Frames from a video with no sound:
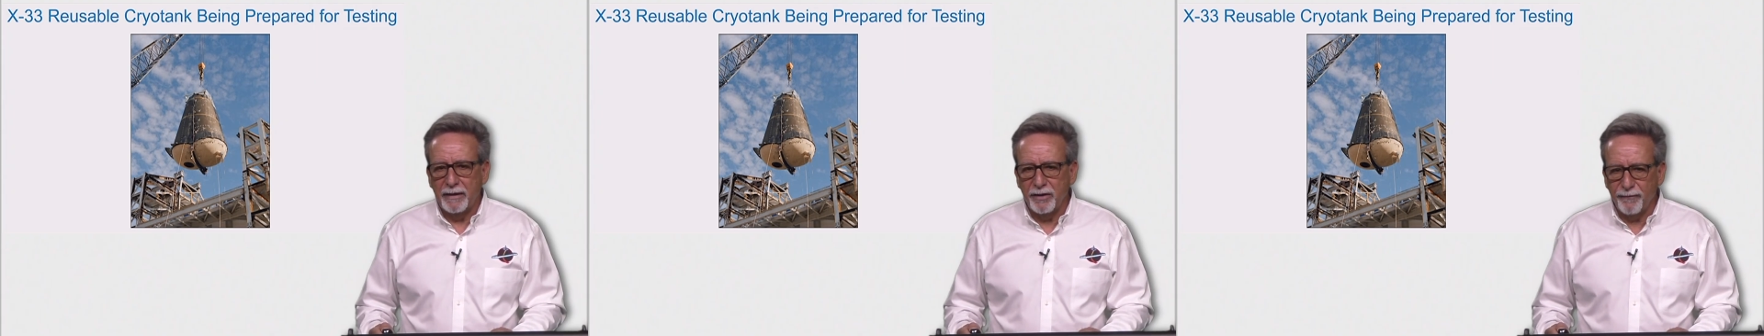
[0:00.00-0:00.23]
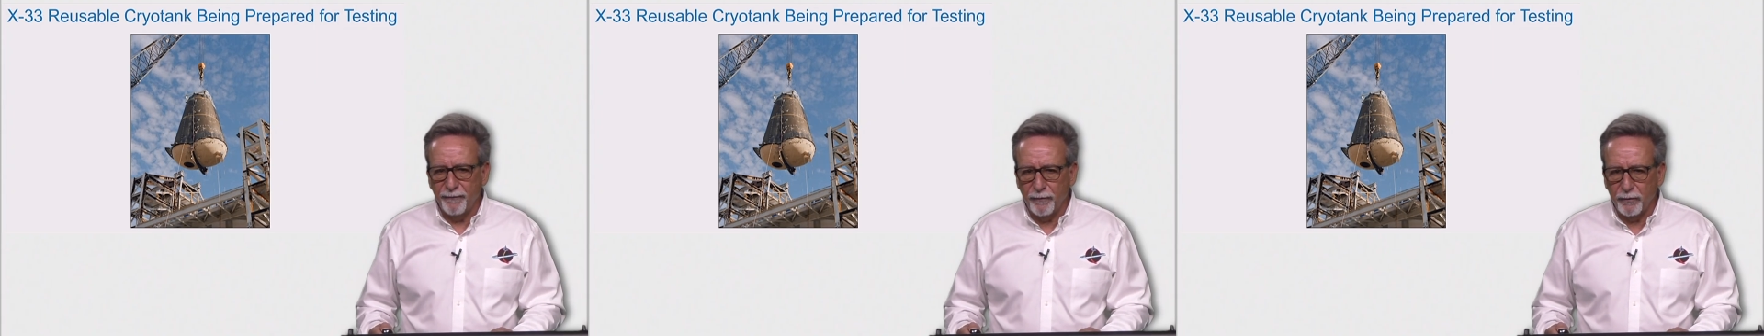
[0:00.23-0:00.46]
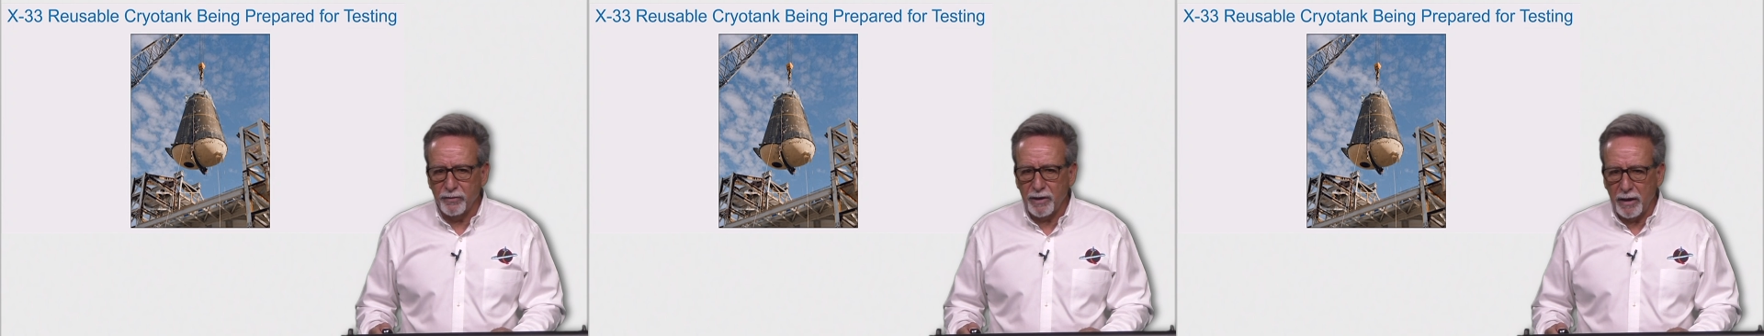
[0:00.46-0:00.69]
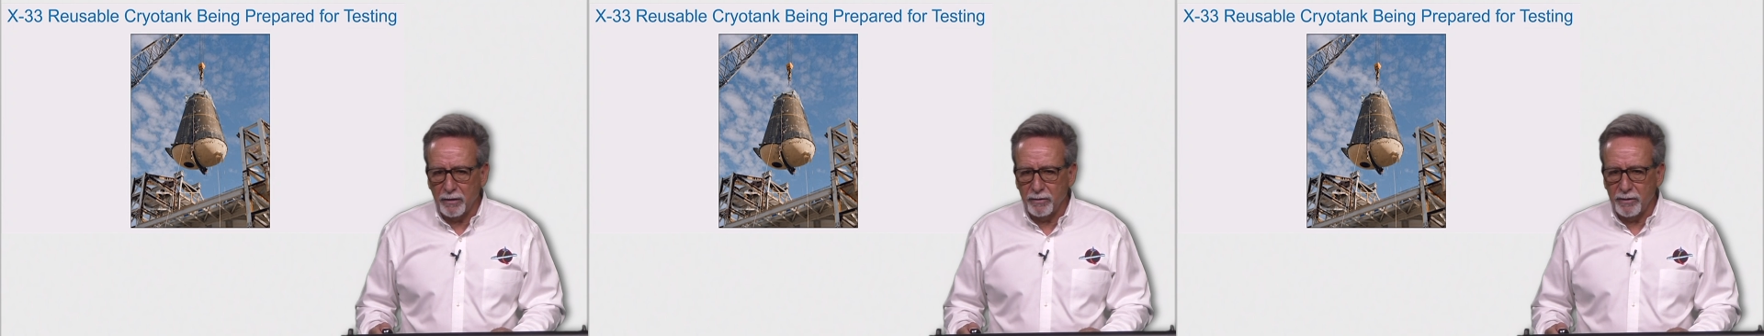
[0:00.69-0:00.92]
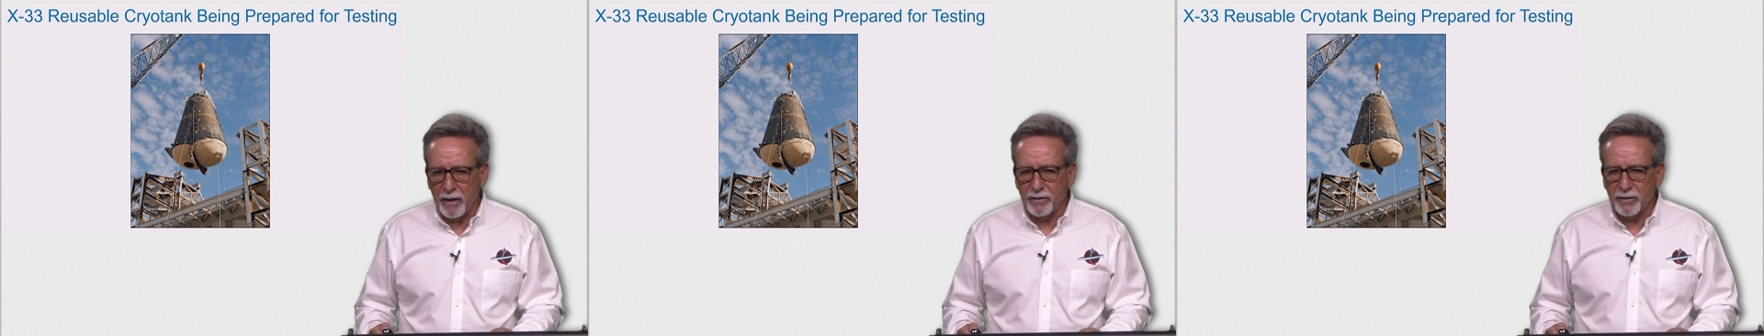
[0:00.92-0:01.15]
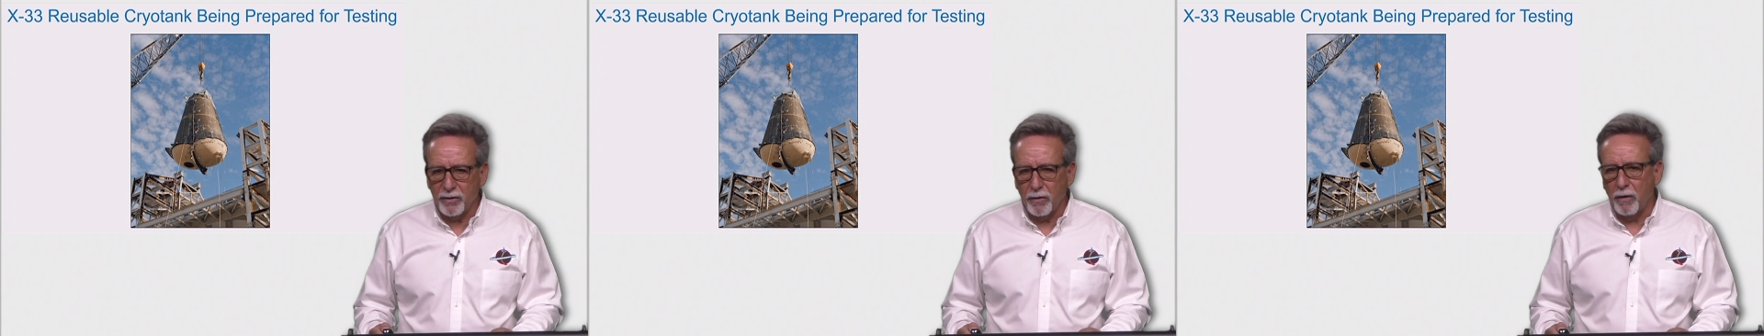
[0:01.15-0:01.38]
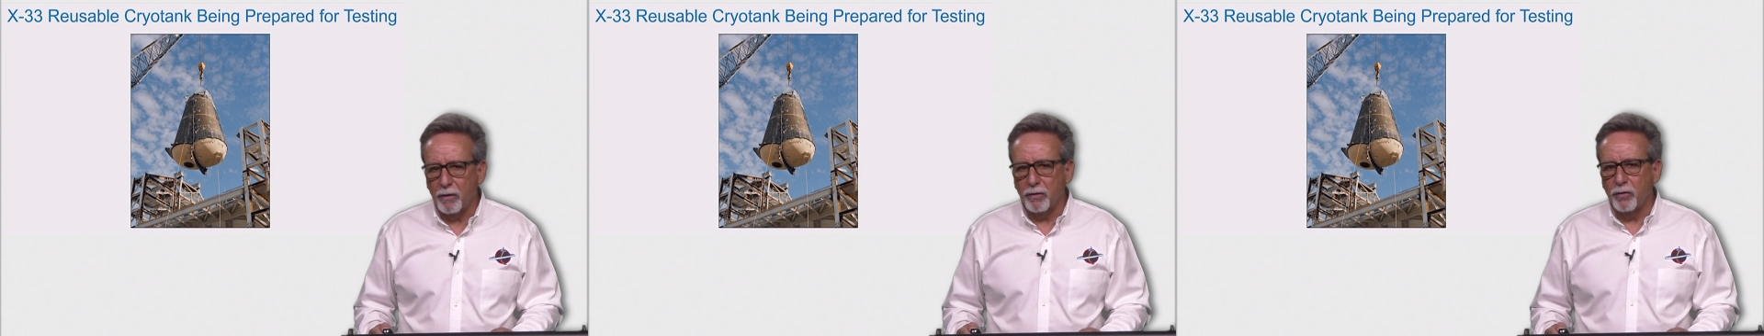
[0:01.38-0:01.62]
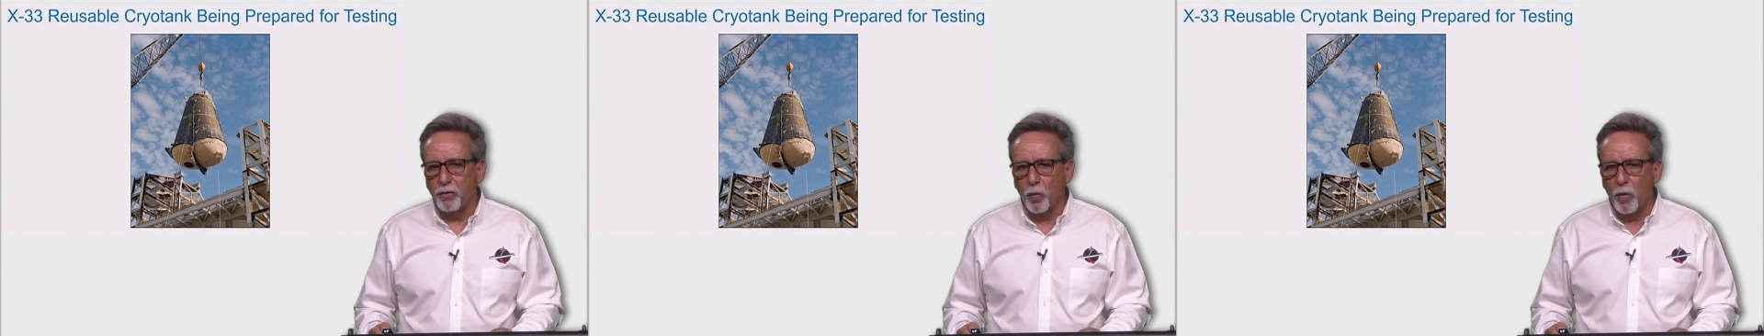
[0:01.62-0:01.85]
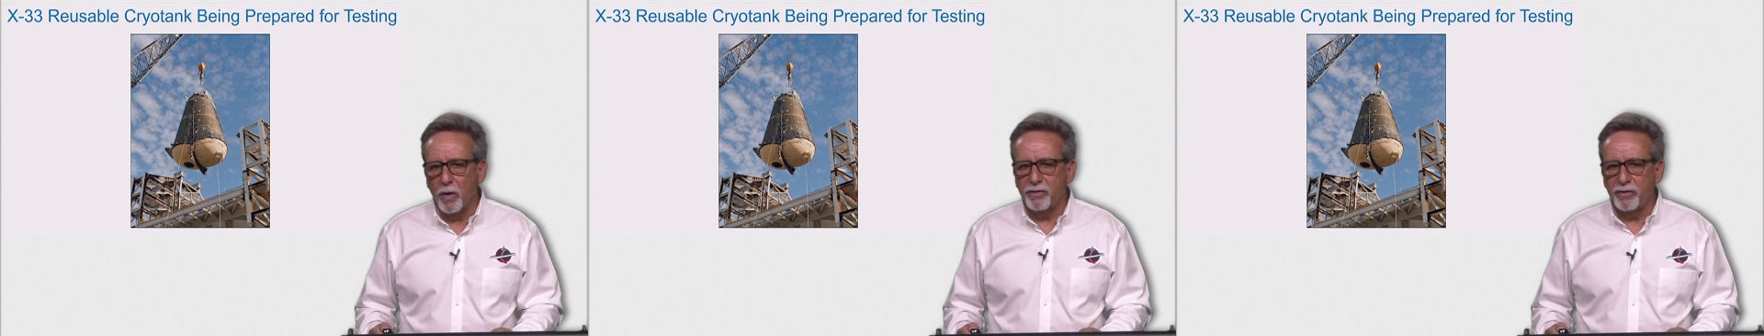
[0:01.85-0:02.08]
This full-scale test article
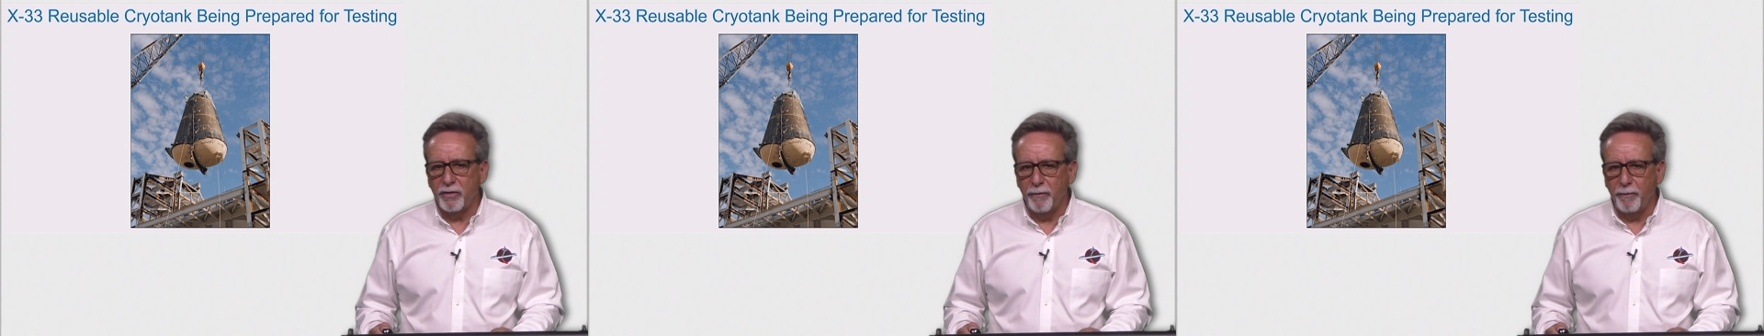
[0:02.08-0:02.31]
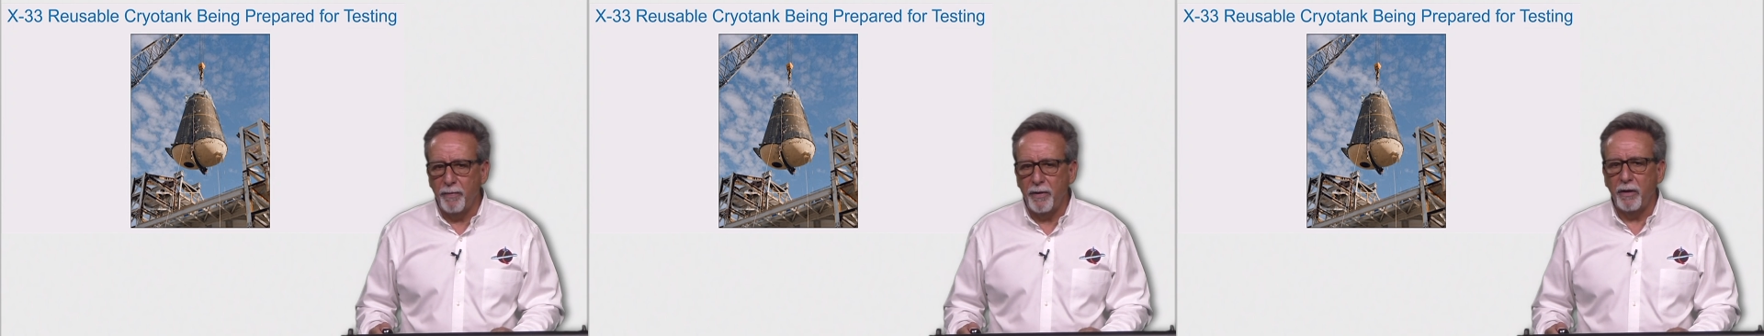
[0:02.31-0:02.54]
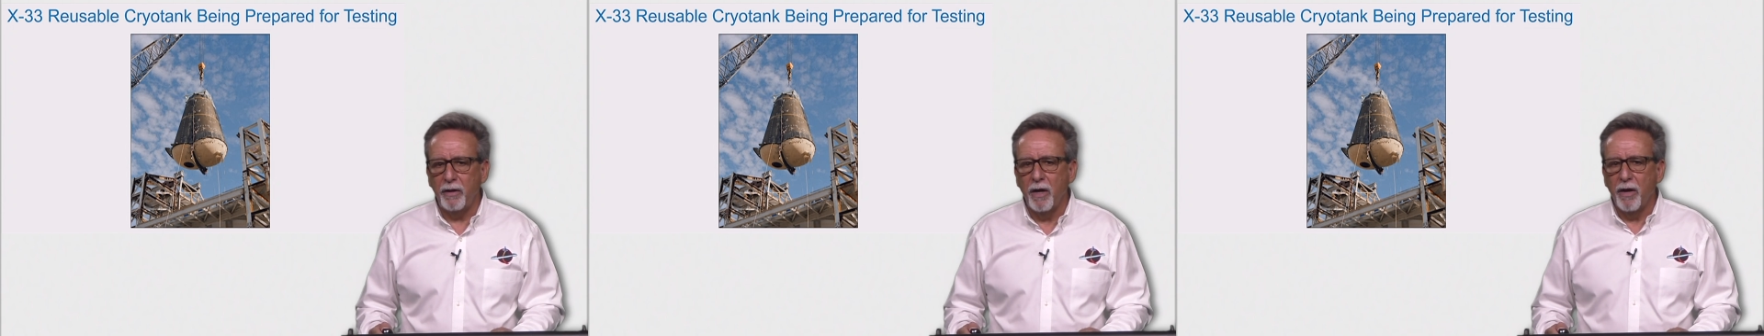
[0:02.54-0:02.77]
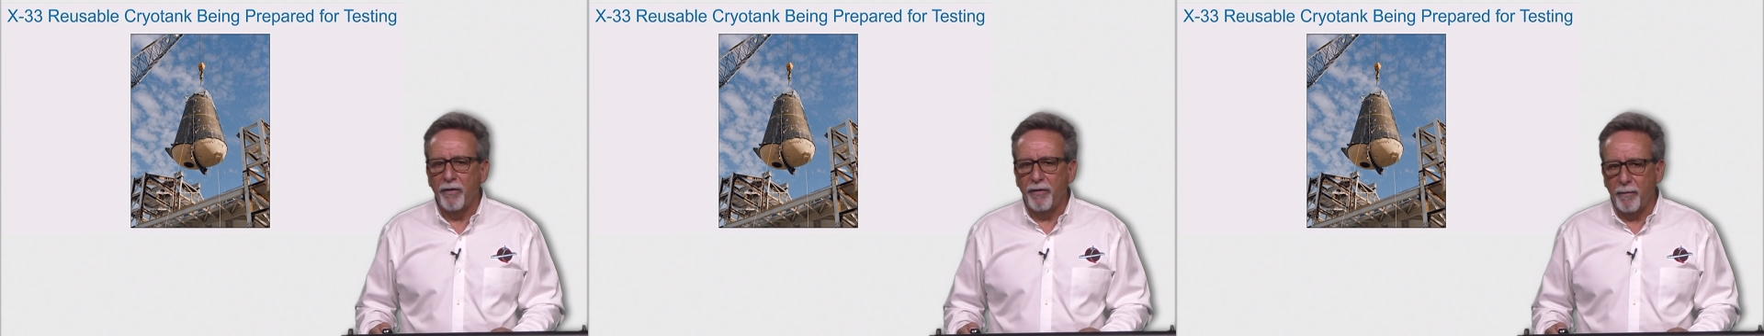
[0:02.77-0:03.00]
was to be